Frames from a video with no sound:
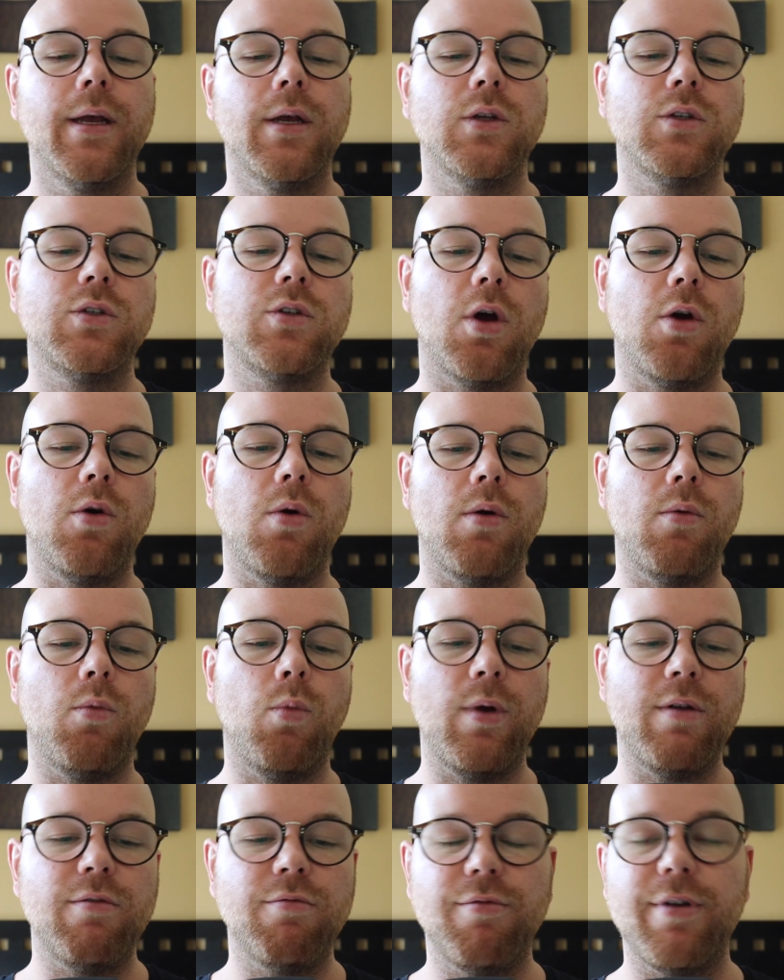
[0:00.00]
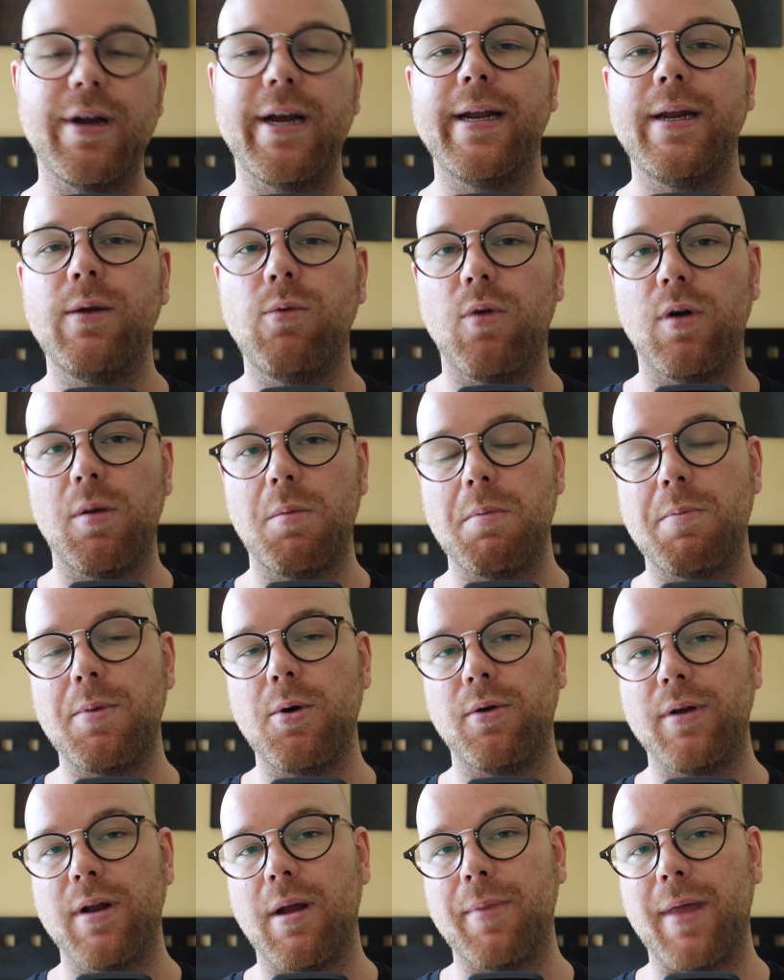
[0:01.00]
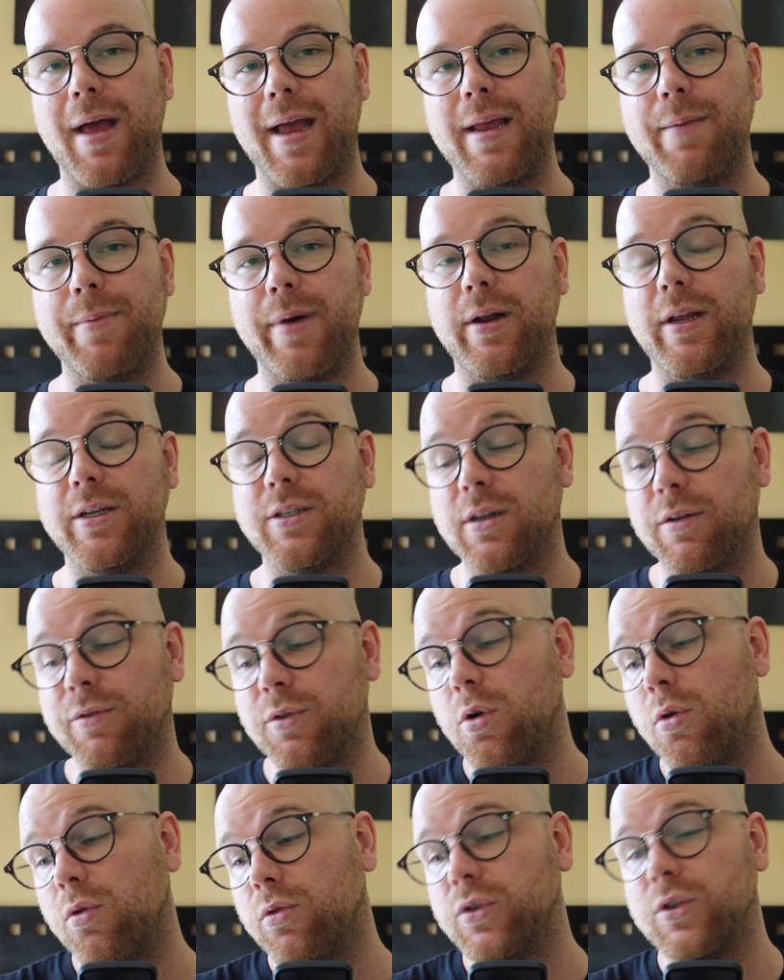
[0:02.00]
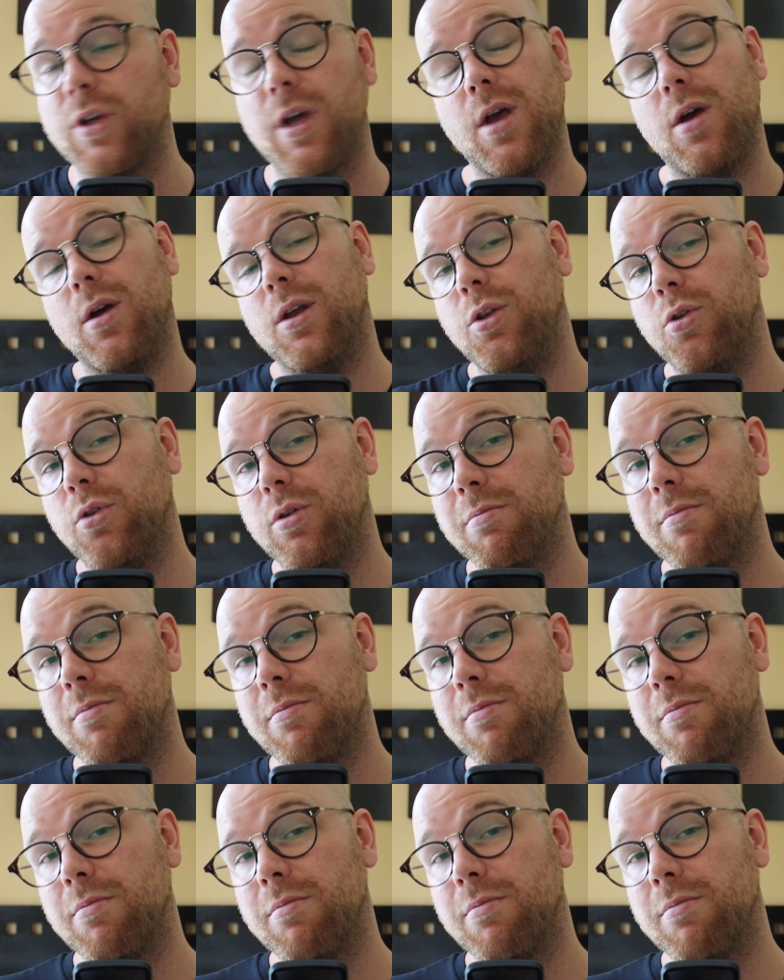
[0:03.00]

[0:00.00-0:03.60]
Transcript: So we really want to be building up that email list. And of course, you can